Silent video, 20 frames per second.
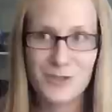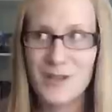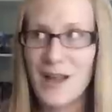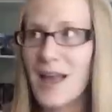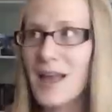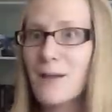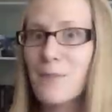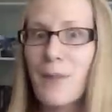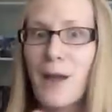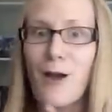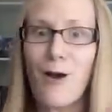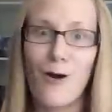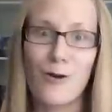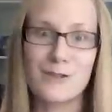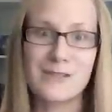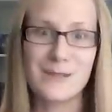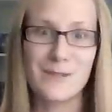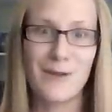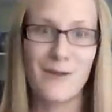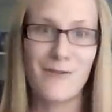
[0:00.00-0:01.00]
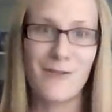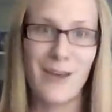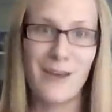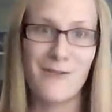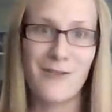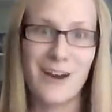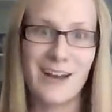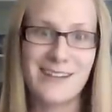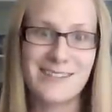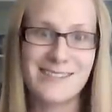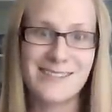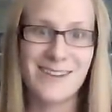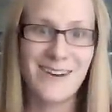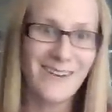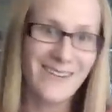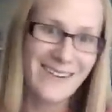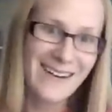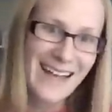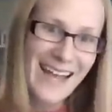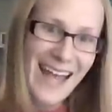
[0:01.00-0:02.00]
like my ultimate favorite.
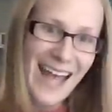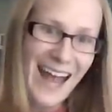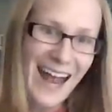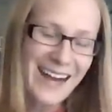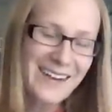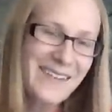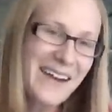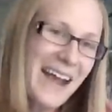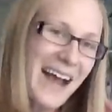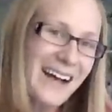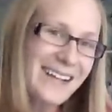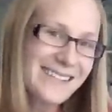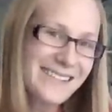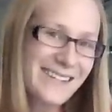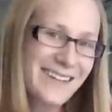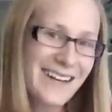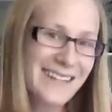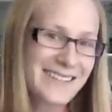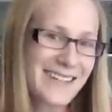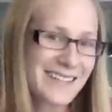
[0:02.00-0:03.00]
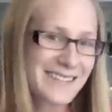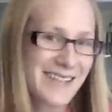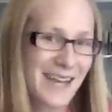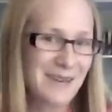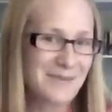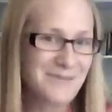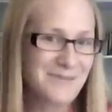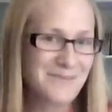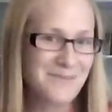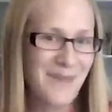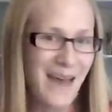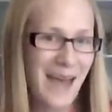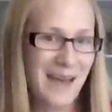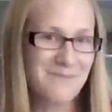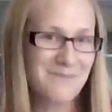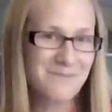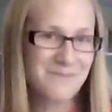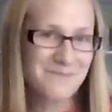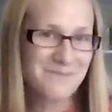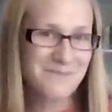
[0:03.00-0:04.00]
So anyway, I'll see you guys next time. Bye!